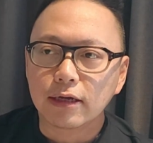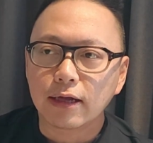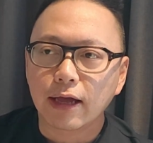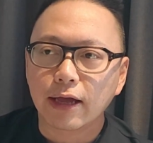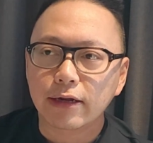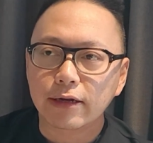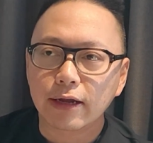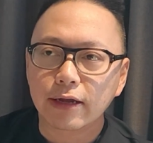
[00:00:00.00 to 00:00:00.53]

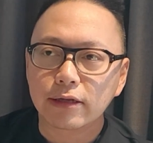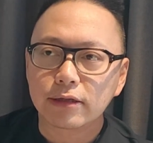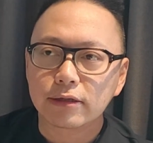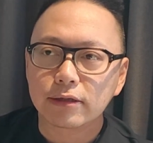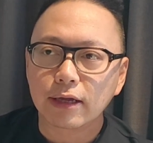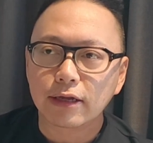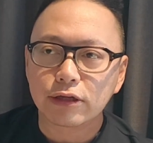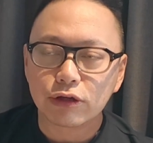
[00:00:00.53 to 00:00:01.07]

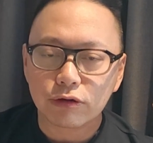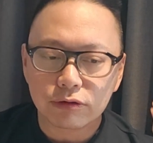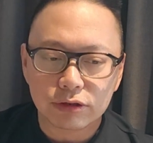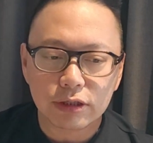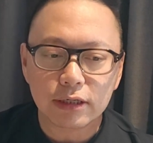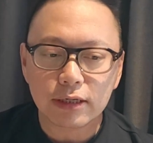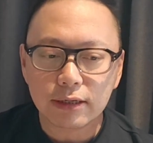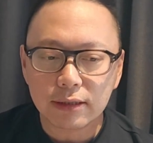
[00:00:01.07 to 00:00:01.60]
And
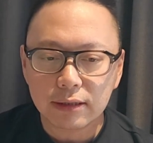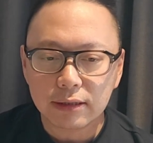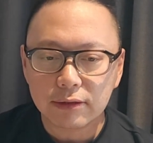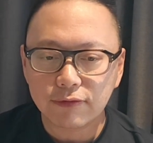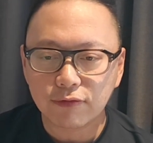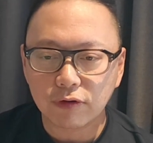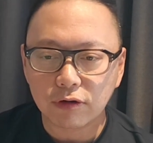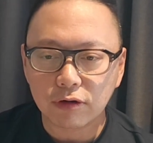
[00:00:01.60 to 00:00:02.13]
usually
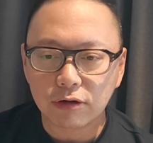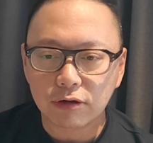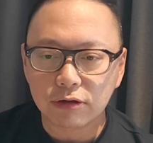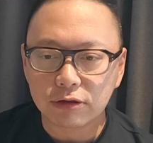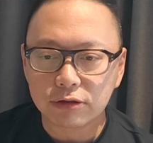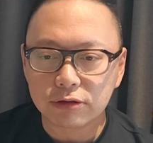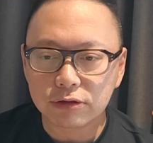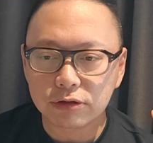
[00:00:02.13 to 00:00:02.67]

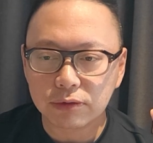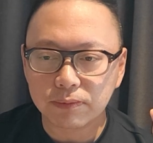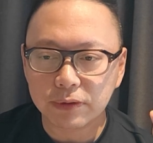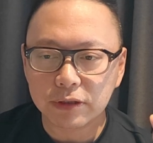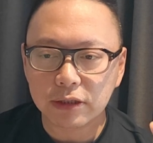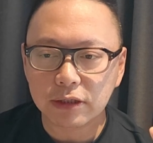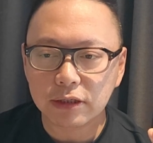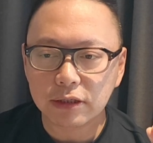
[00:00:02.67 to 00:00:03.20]
for
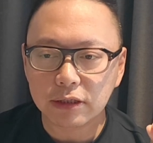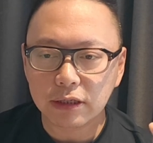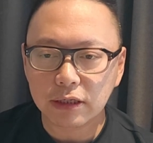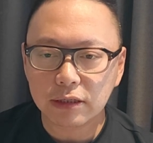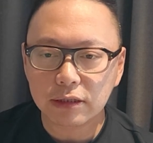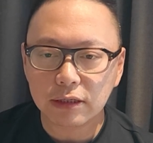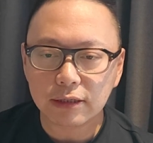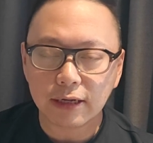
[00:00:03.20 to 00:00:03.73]
Jupiter
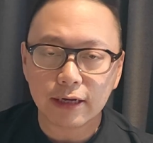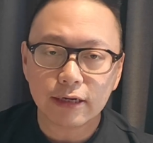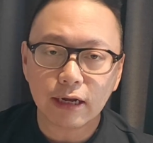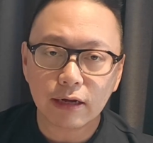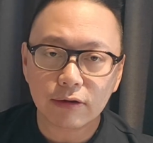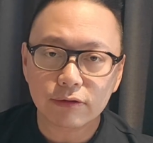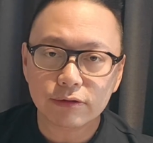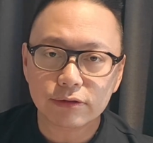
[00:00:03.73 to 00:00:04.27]
in the 9th
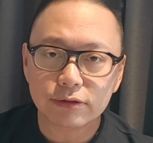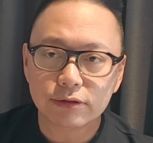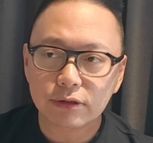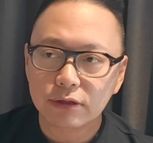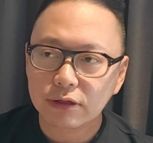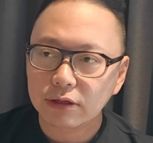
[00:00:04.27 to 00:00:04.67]
house,